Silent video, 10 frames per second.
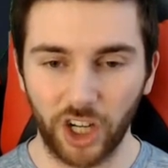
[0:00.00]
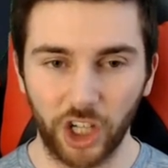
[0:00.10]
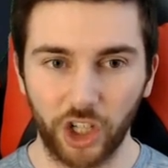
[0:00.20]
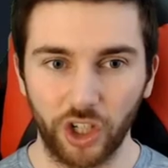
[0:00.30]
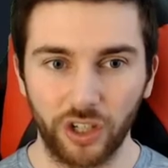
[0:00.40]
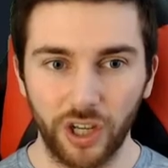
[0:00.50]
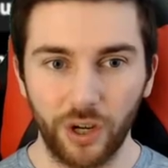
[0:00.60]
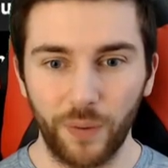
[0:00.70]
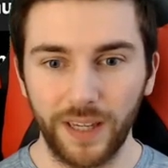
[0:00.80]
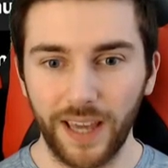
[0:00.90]
I could.
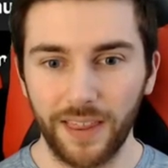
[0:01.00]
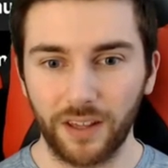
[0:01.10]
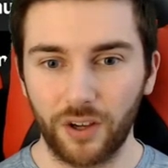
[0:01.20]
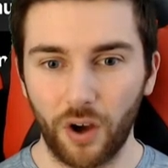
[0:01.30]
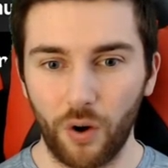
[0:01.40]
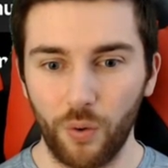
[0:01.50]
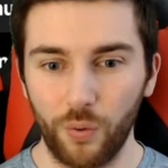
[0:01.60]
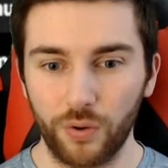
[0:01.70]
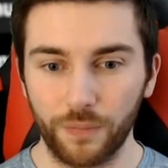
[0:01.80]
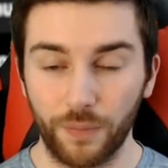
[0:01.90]
We can get the
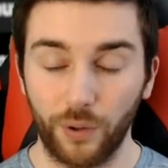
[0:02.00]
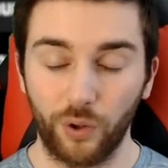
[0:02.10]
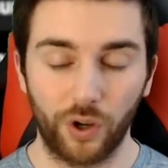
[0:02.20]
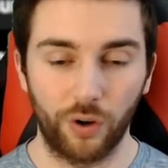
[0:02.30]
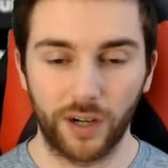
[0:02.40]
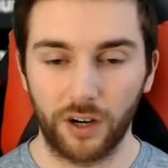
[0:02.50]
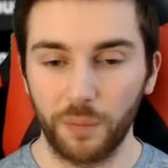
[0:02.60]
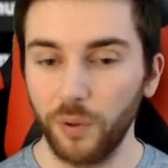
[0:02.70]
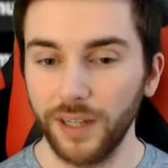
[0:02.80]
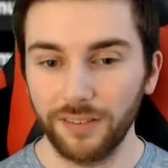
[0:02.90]
gold, well, not gold Deadeye,
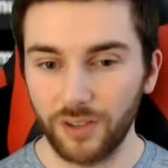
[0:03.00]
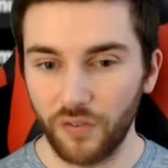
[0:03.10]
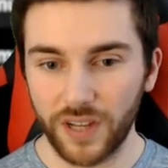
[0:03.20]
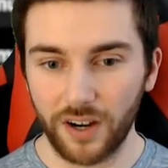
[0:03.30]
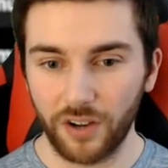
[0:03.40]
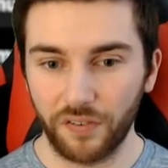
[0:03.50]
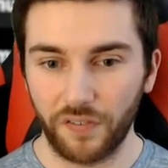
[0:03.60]
we can get silver Deadeye for